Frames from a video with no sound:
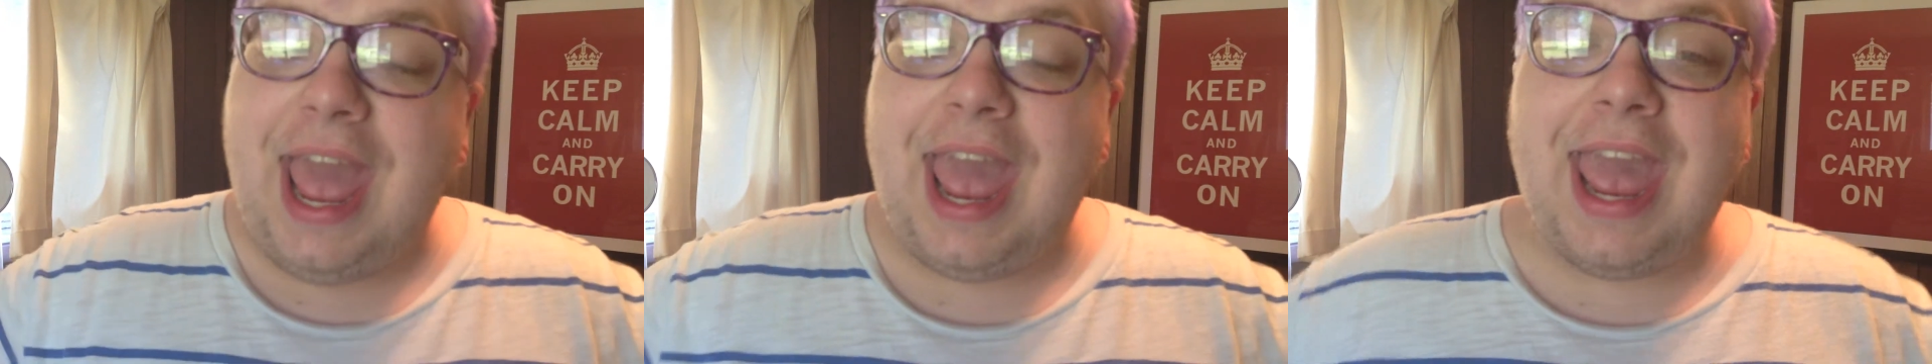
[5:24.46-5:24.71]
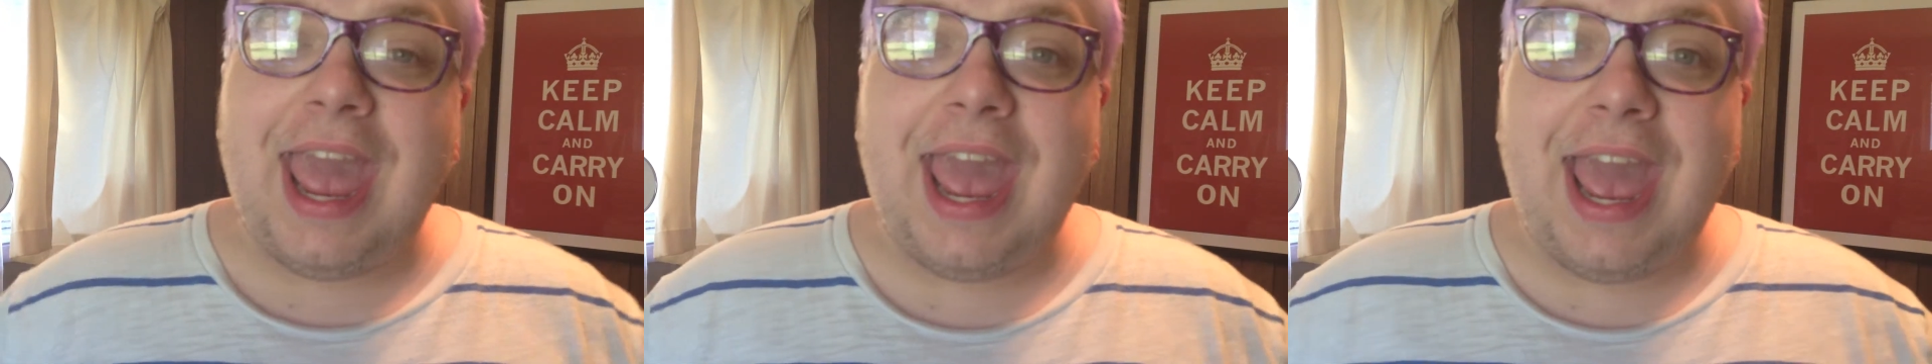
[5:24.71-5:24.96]

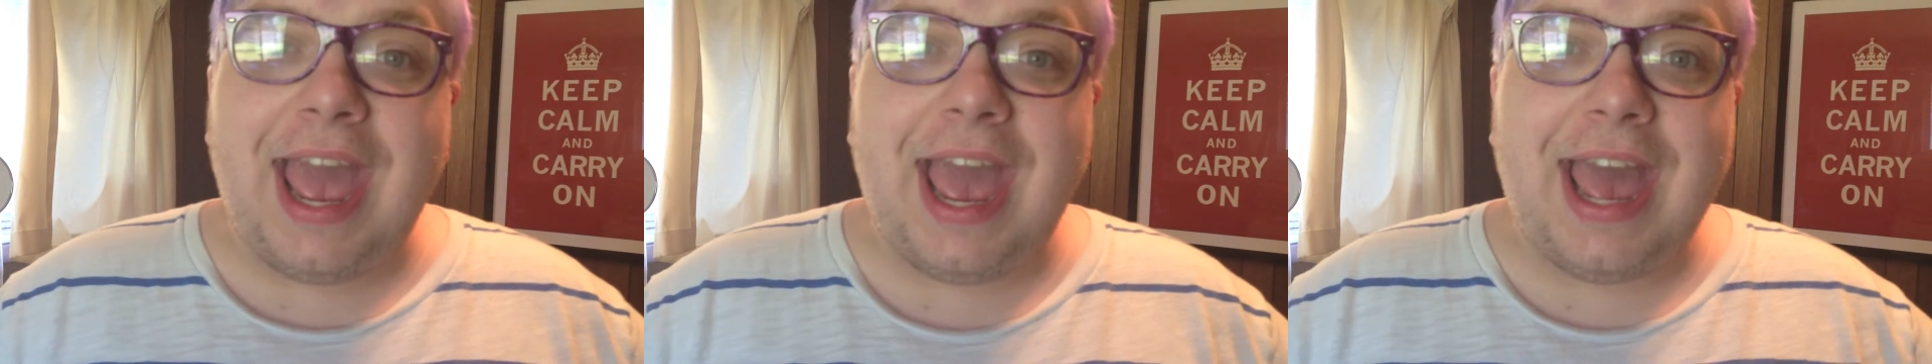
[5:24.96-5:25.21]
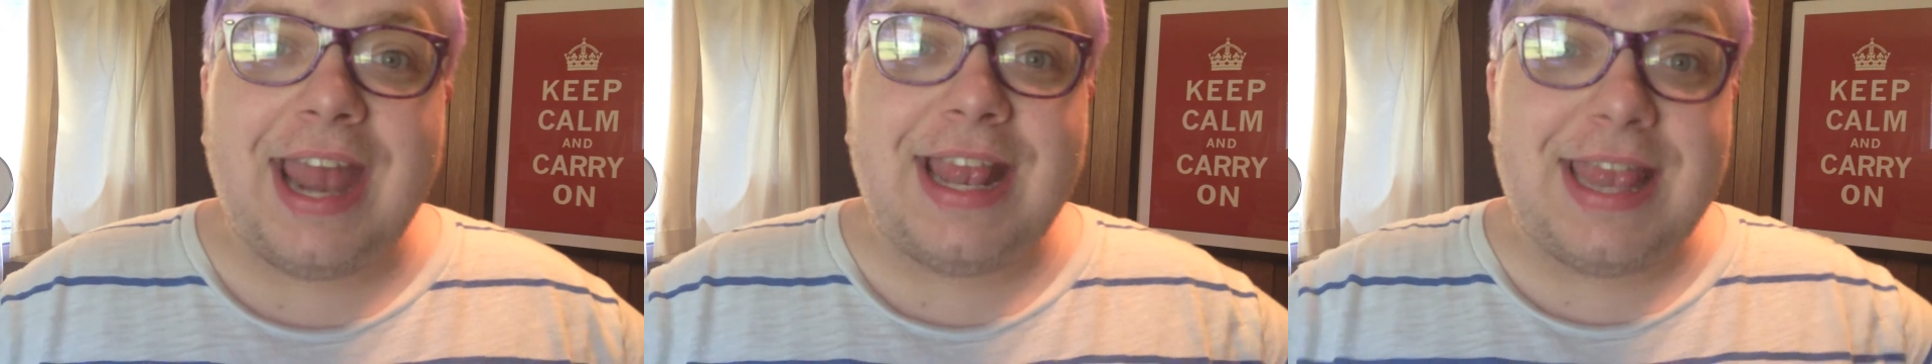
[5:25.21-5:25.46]

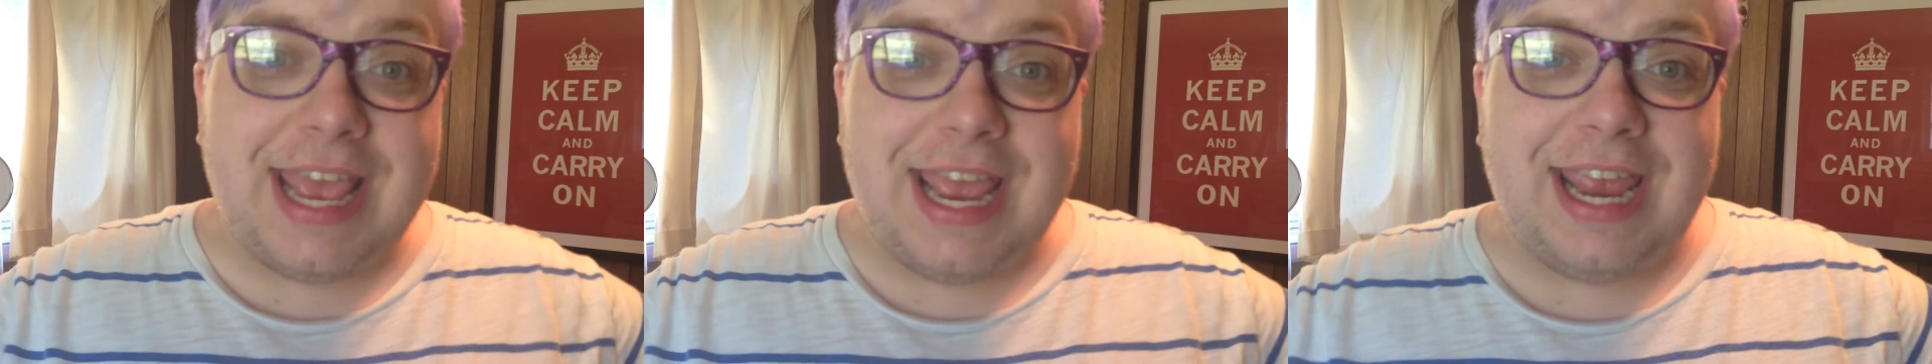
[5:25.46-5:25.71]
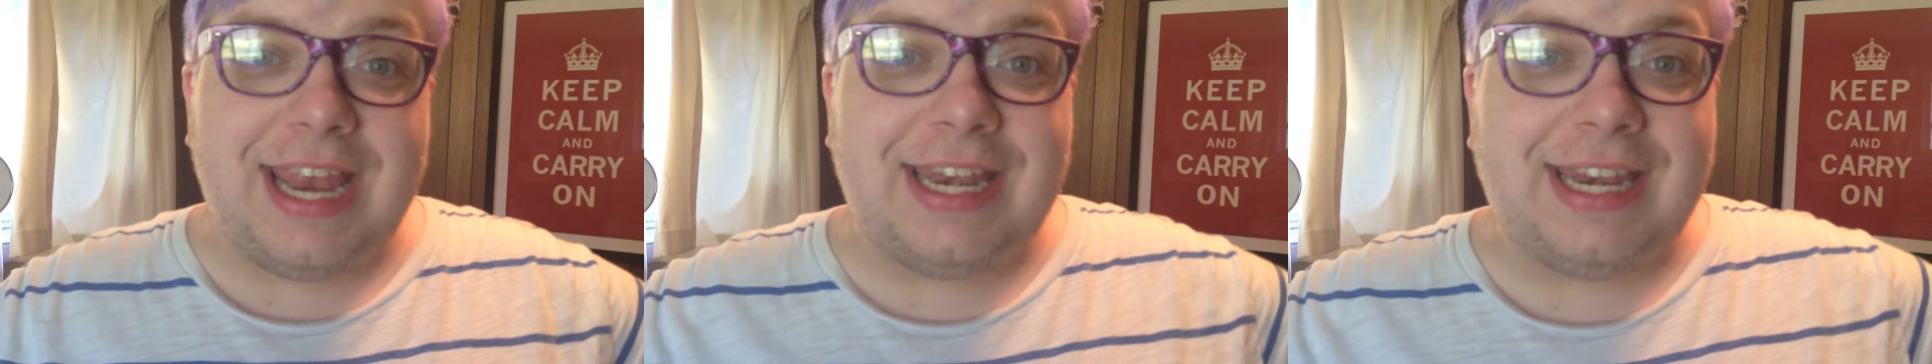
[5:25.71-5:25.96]
And
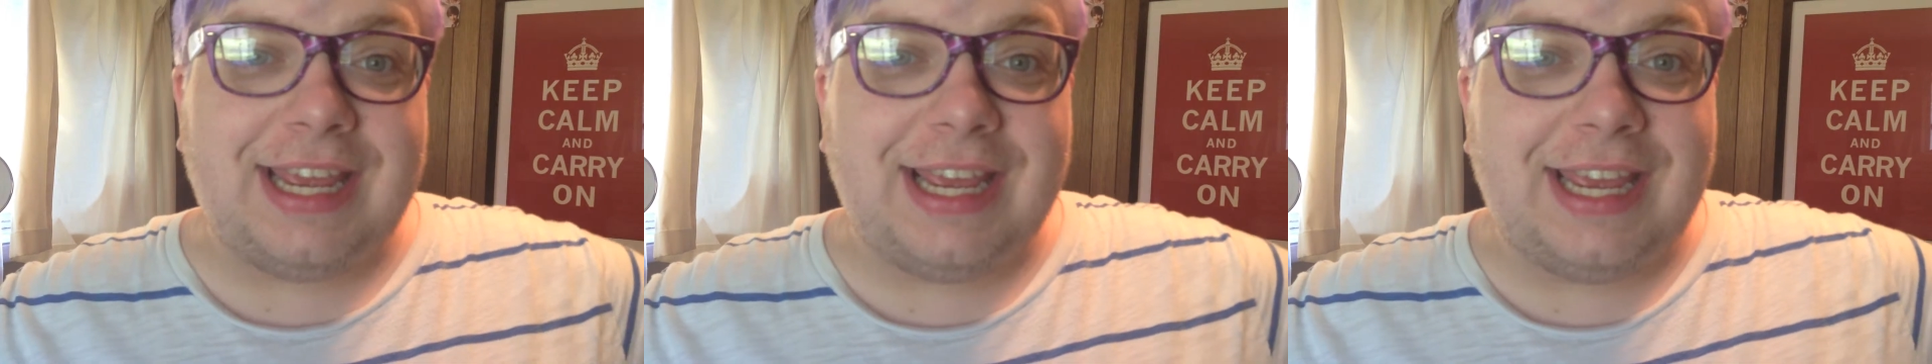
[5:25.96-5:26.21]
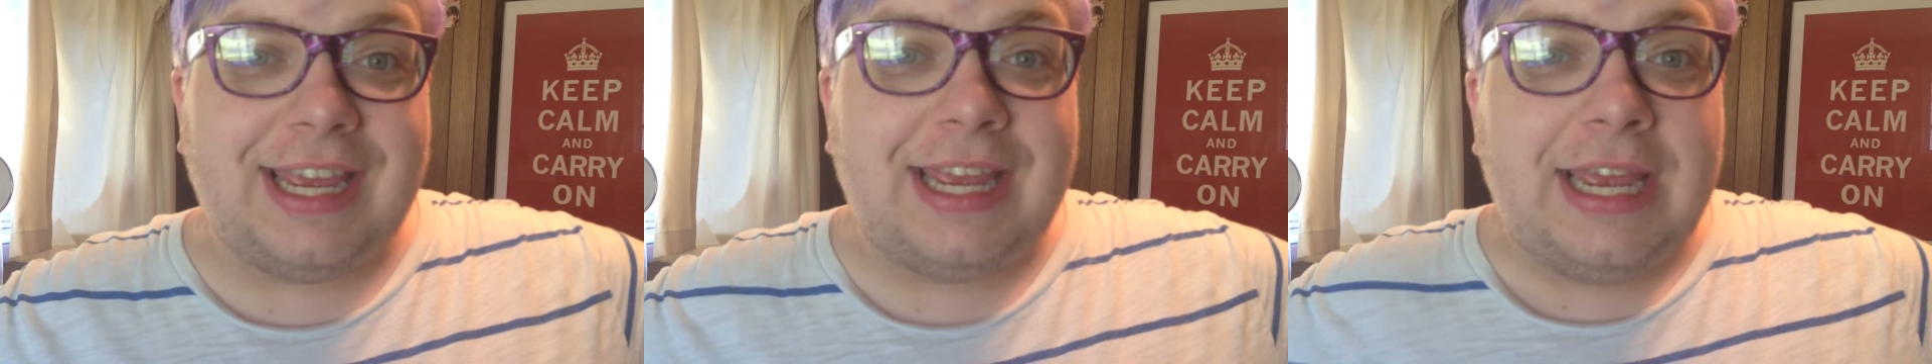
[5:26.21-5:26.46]

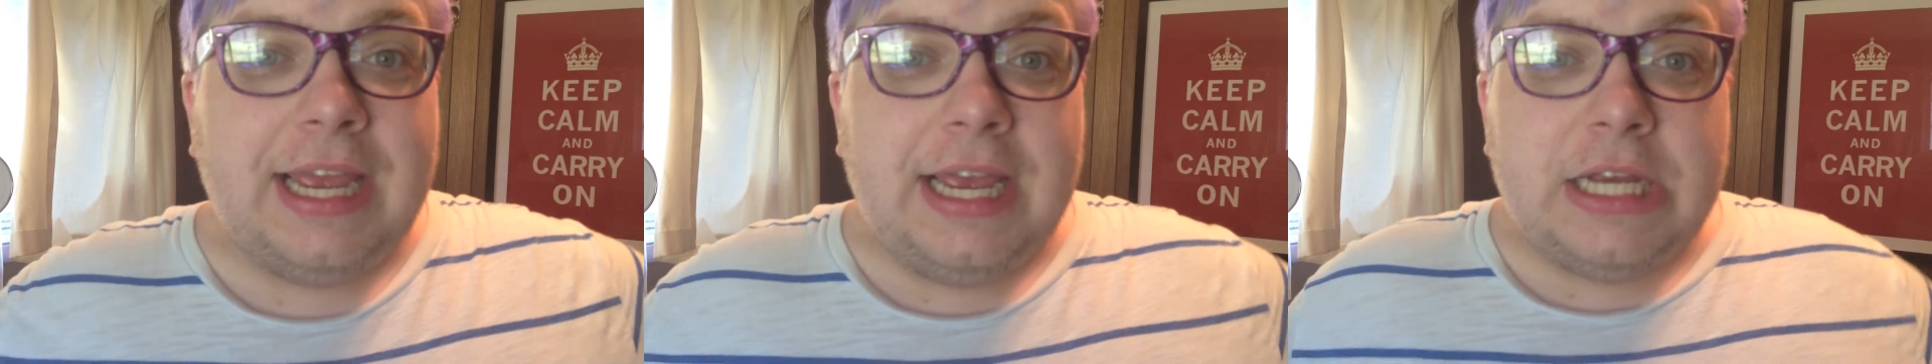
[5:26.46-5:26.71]
then